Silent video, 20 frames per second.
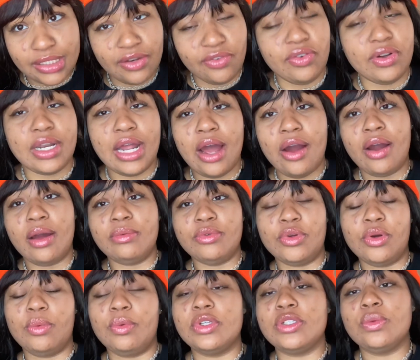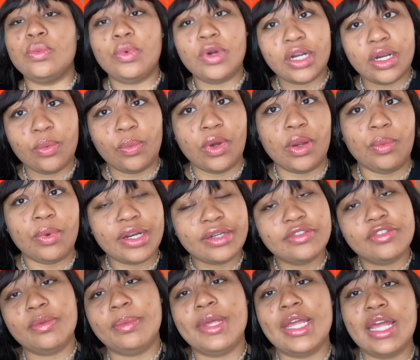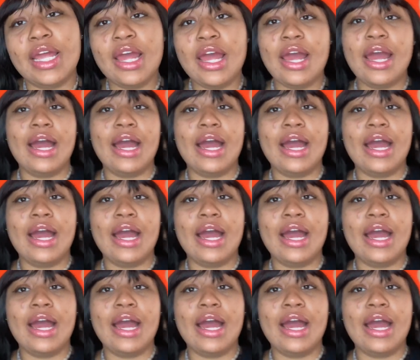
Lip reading: And for now, I'm doing what works for me.